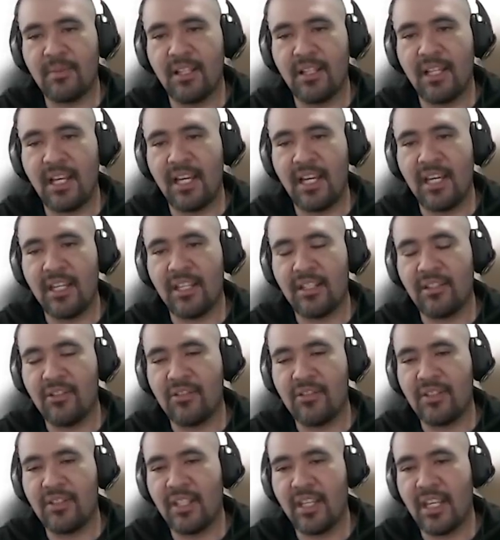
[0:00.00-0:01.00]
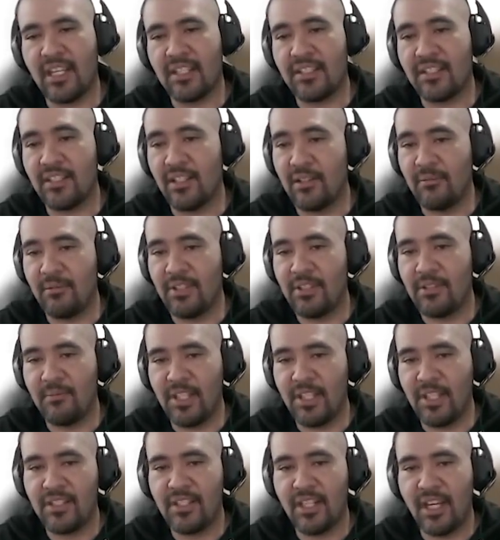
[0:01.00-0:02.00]
like using a service
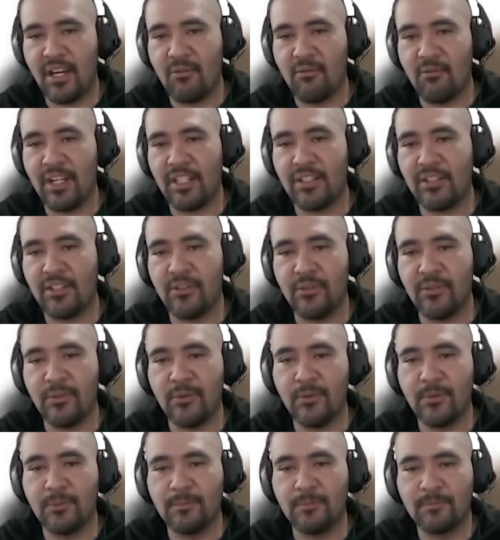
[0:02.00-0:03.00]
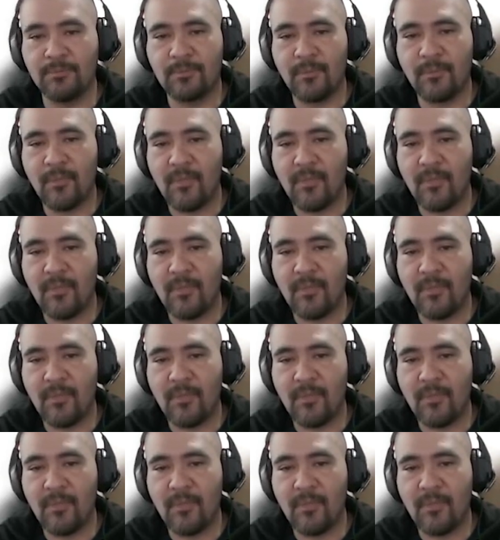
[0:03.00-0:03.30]
mesh, a way to